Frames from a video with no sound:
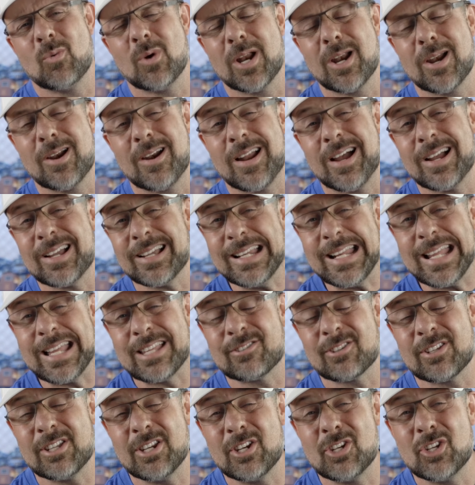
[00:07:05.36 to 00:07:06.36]
where I'm gonna
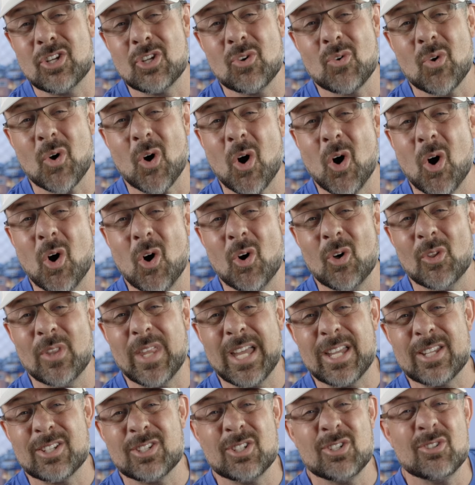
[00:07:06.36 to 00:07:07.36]
ask you to do all
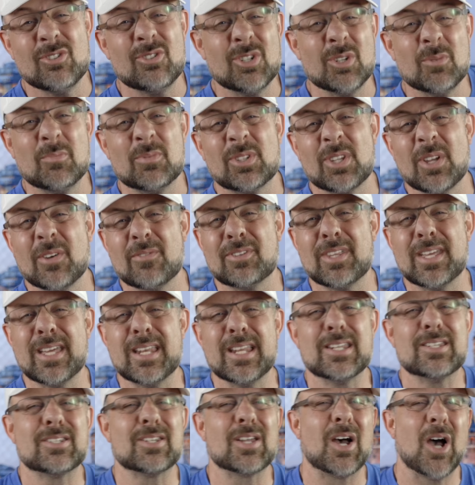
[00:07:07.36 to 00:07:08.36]
that YouTube stuff that
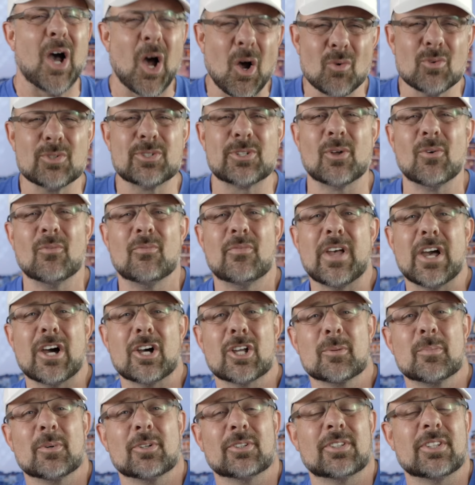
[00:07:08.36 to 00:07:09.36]
is oh so
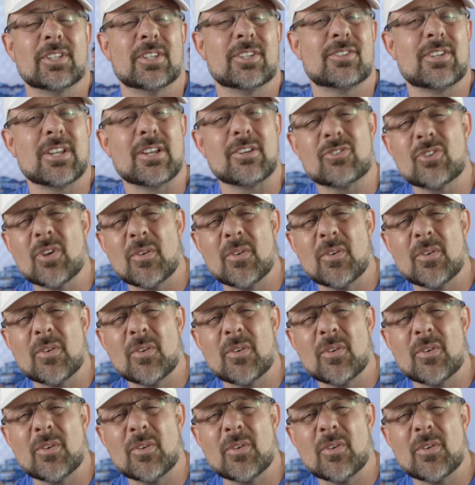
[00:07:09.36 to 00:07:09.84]
valuable to the channel.